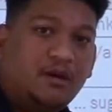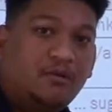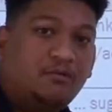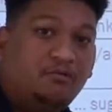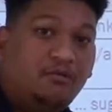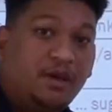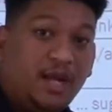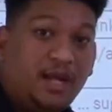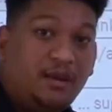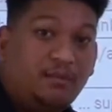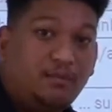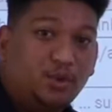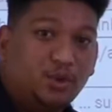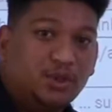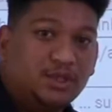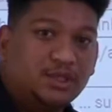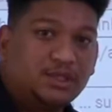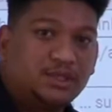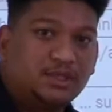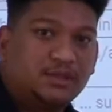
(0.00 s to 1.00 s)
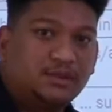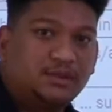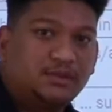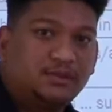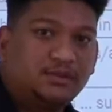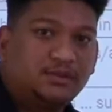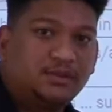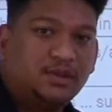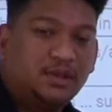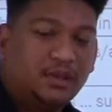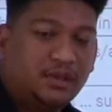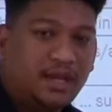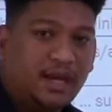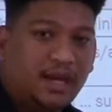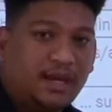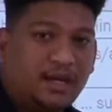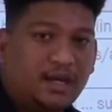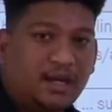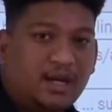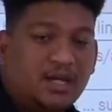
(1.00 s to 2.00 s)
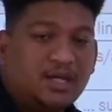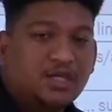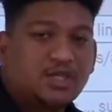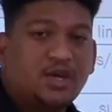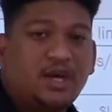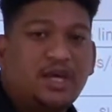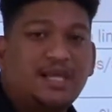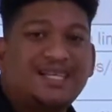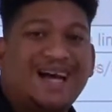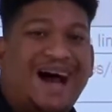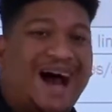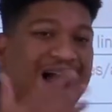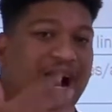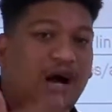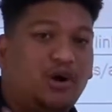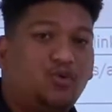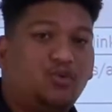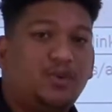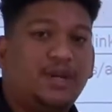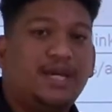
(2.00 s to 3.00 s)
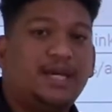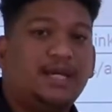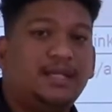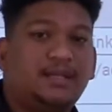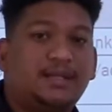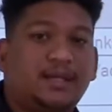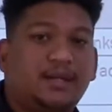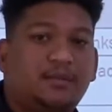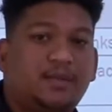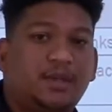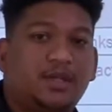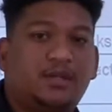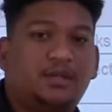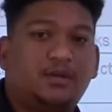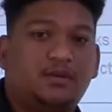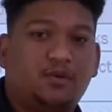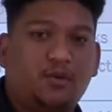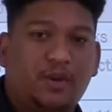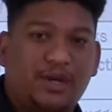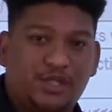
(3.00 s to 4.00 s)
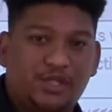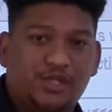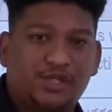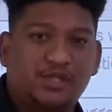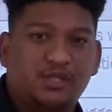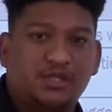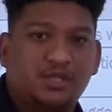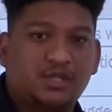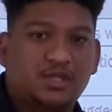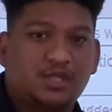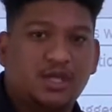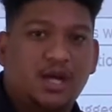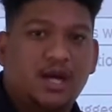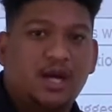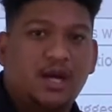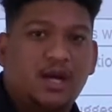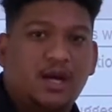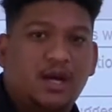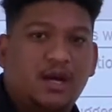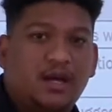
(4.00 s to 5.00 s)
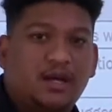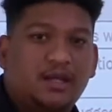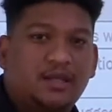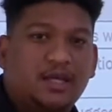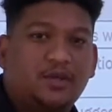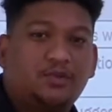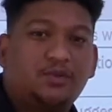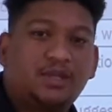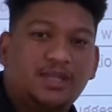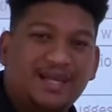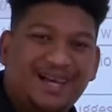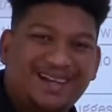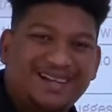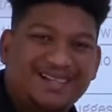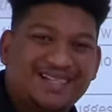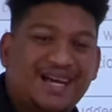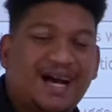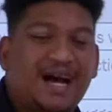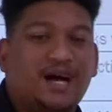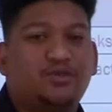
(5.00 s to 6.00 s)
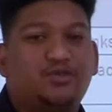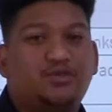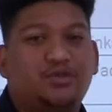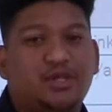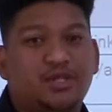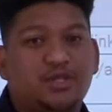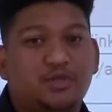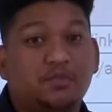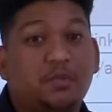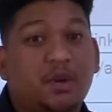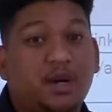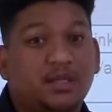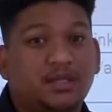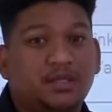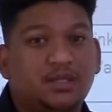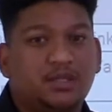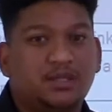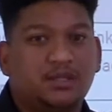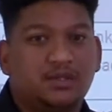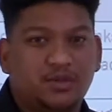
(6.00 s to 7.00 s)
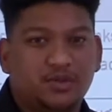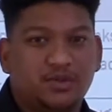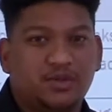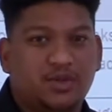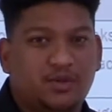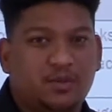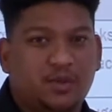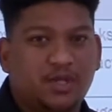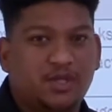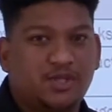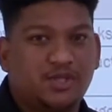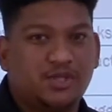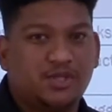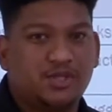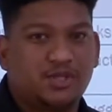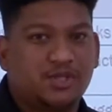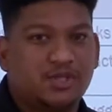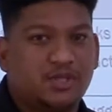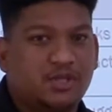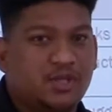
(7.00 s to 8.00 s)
Very important. Okay? So it's how we interpret the questions that will tell us how to respond to the questions.